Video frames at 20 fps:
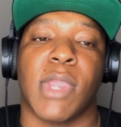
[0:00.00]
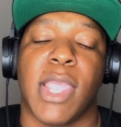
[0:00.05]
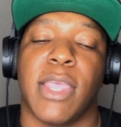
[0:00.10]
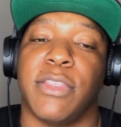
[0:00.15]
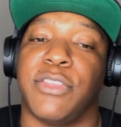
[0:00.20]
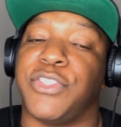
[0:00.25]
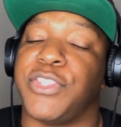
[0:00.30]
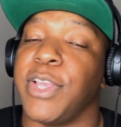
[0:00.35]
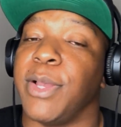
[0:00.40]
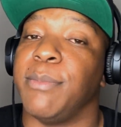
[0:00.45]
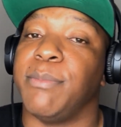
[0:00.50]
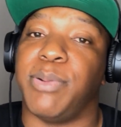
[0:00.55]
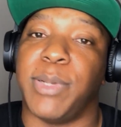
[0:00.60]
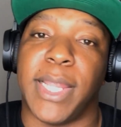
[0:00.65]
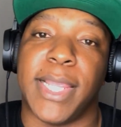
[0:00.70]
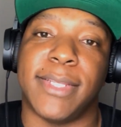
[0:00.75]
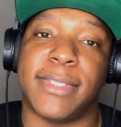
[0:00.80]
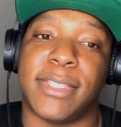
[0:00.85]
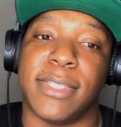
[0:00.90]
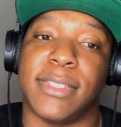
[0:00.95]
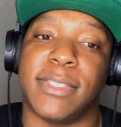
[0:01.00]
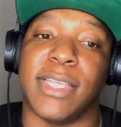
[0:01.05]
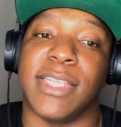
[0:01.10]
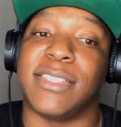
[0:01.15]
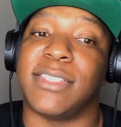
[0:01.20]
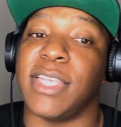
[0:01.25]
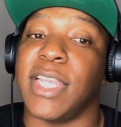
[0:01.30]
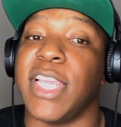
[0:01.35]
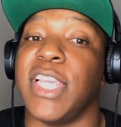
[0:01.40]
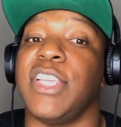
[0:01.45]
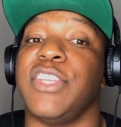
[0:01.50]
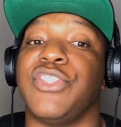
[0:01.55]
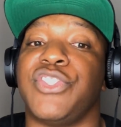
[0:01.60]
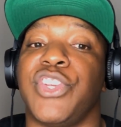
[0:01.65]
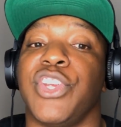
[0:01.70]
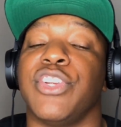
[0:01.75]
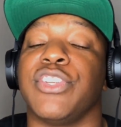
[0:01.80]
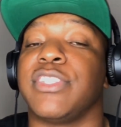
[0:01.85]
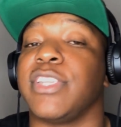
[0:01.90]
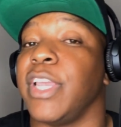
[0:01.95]
Some places it's
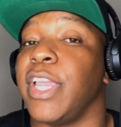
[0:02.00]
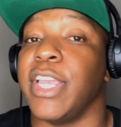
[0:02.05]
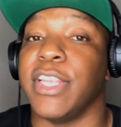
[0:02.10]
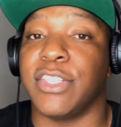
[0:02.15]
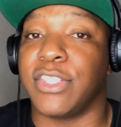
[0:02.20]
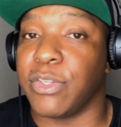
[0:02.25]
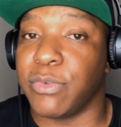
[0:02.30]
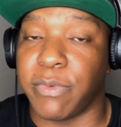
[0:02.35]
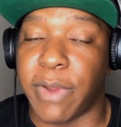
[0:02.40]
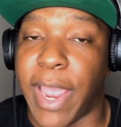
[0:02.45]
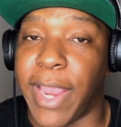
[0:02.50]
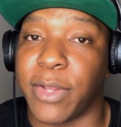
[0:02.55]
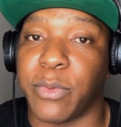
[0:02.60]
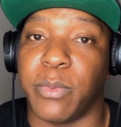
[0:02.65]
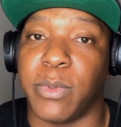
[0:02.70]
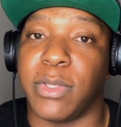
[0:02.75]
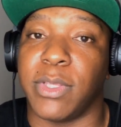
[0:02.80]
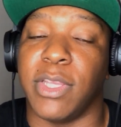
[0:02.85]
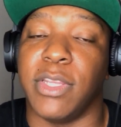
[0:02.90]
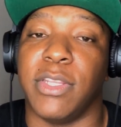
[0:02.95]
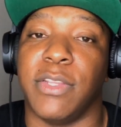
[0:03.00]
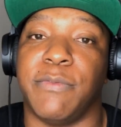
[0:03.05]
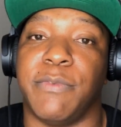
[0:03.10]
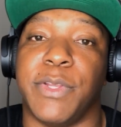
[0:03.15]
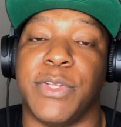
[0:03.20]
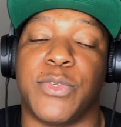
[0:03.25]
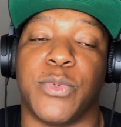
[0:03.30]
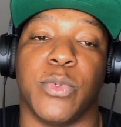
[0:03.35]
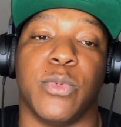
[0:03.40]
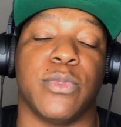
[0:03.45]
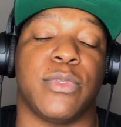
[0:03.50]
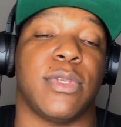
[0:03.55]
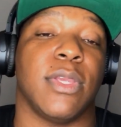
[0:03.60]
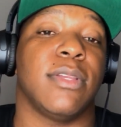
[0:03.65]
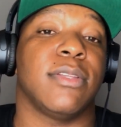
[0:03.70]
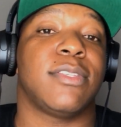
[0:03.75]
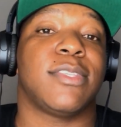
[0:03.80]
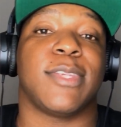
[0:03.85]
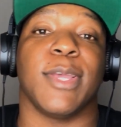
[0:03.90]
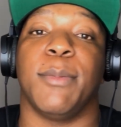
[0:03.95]
easier to interact with individuals.
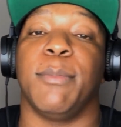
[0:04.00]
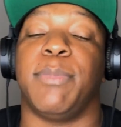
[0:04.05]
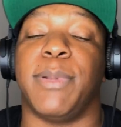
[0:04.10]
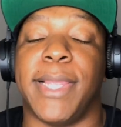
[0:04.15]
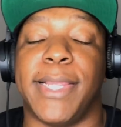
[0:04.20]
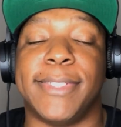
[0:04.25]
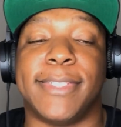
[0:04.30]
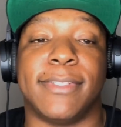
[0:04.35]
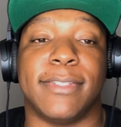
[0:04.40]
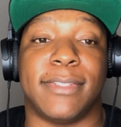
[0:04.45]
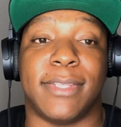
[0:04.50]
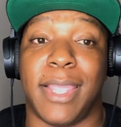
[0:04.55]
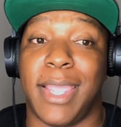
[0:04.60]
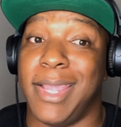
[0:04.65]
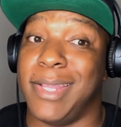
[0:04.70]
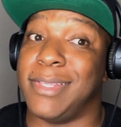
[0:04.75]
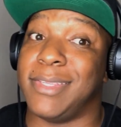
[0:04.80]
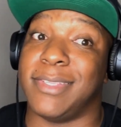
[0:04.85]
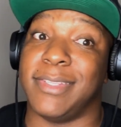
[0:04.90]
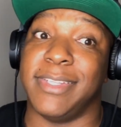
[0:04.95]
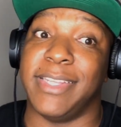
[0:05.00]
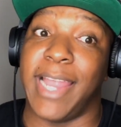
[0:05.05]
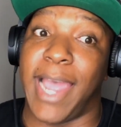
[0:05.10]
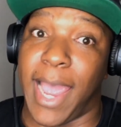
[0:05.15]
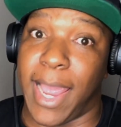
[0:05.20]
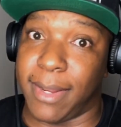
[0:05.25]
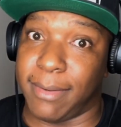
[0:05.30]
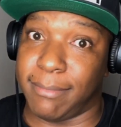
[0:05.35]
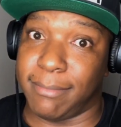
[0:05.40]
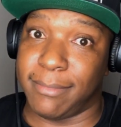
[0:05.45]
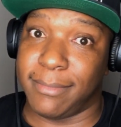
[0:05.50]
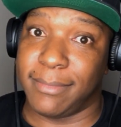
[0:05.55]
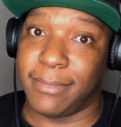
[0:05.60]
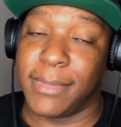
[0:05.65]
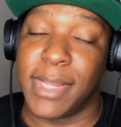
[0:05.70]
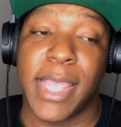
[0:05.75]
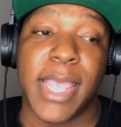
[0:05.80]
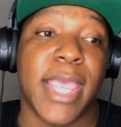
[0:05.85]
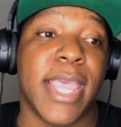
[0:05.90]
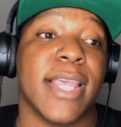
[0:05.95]
Some places it's not.
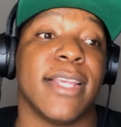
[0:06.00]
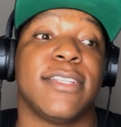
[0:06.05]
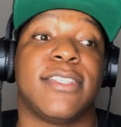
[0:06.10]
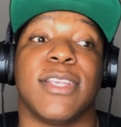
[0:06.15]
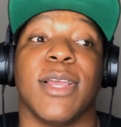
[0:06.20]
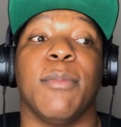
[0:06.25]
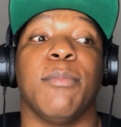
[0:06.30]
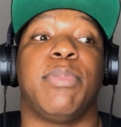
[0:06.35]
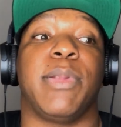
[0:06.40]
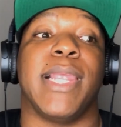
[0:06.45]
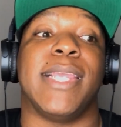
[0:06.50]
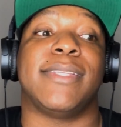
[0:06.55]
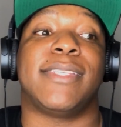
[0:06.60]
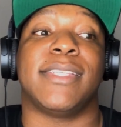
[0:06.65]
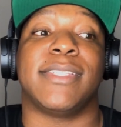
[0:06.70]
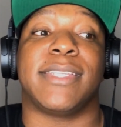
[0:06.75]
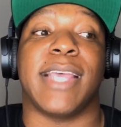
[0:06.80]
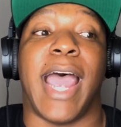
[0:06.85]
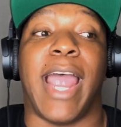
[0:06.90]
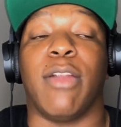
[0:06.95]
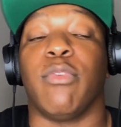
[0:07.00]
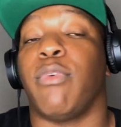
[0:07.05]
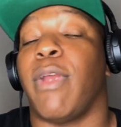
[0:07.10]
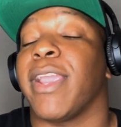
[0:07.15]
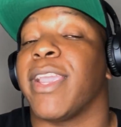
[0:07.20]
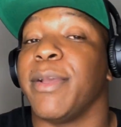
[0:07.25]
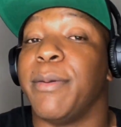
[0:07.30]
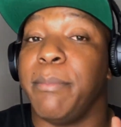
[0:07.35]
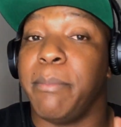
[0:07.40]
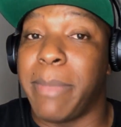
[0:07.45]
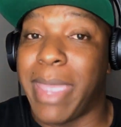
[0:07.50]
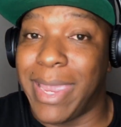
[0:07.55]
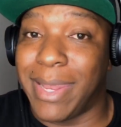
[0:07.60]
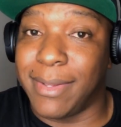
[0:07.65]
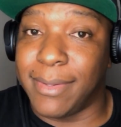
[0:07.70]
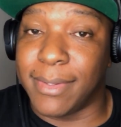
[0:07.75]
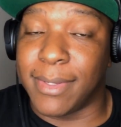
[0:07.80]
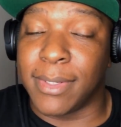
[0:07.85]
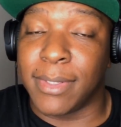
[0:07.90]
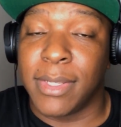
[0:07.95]
Some places I
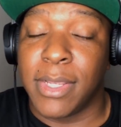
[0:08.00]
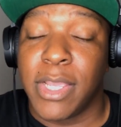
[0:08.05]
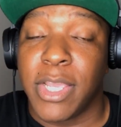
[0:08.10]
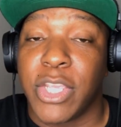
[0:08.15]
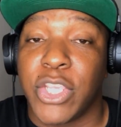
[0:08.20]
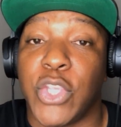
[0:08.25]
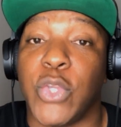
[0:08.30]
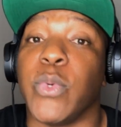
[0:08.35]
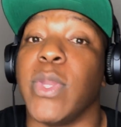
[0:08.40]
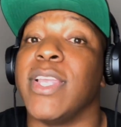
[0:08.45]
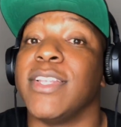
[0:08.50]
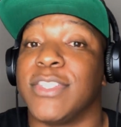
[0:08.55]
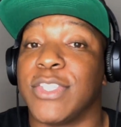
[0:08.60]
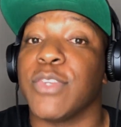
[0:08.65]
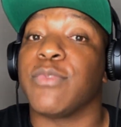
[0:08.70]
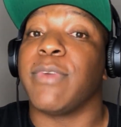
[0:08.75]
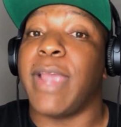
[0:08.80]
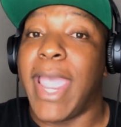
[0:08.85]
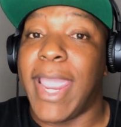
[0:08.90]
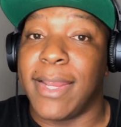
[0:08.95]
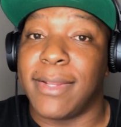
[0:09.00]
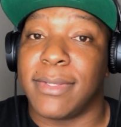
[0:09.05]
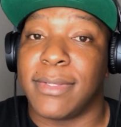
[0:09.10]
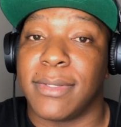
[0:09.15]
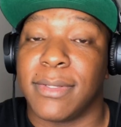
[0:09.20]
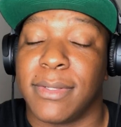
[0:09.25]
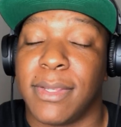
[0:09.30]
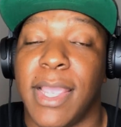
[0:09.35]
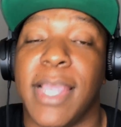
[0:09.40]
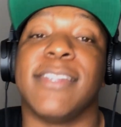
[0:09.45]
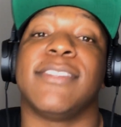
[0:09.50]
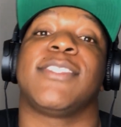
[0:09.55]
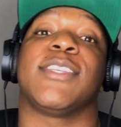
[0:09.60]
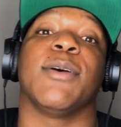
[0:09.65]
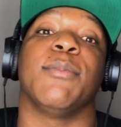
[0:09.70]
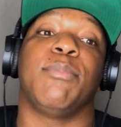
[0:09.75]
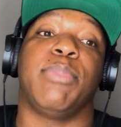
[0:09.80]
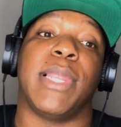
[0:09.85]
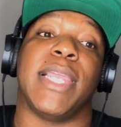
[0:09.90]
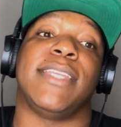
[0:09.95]
recommend you interact, and
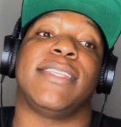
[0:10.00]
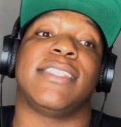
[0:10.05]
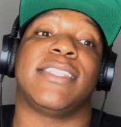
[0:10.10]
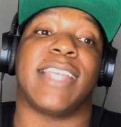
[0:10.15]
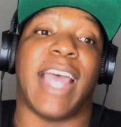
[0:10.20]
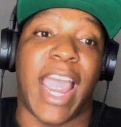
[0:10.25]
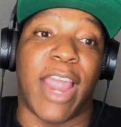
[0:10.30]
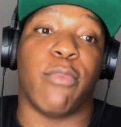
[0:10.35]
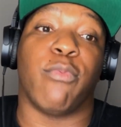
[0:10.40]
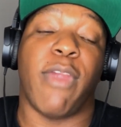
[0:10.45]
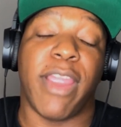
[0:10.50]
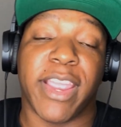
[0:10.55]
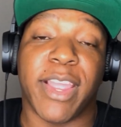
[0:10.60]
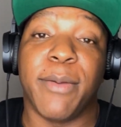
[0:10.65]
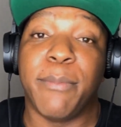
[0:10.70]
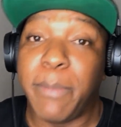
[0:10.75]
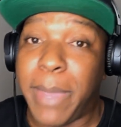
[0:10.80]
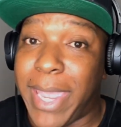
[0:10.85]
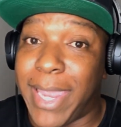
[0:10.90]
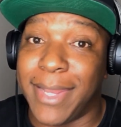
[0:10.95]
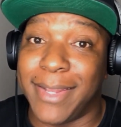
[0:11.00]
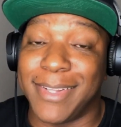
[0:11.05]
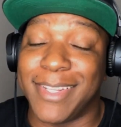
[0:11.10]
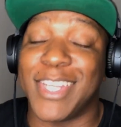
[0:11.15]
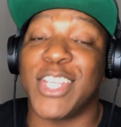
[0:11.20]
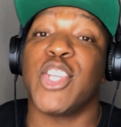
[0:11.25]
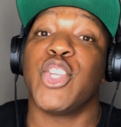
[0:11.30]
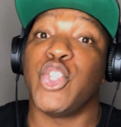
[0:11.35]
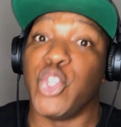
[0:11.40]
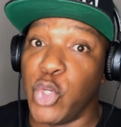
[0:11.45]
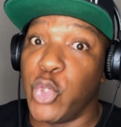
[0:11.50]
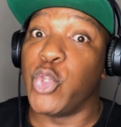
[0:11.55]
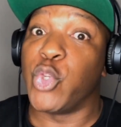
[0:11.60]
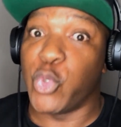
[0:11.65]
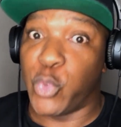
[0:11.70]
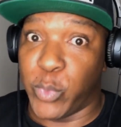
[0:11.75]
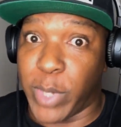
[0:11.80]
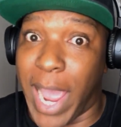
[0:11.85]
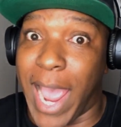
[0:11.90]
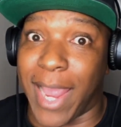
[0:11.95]
some places I recommend you
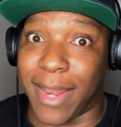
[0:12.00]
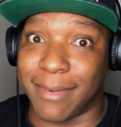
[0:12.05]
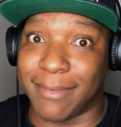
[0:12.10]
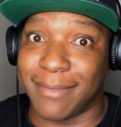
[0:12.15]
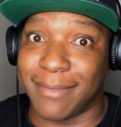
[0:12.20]
do not.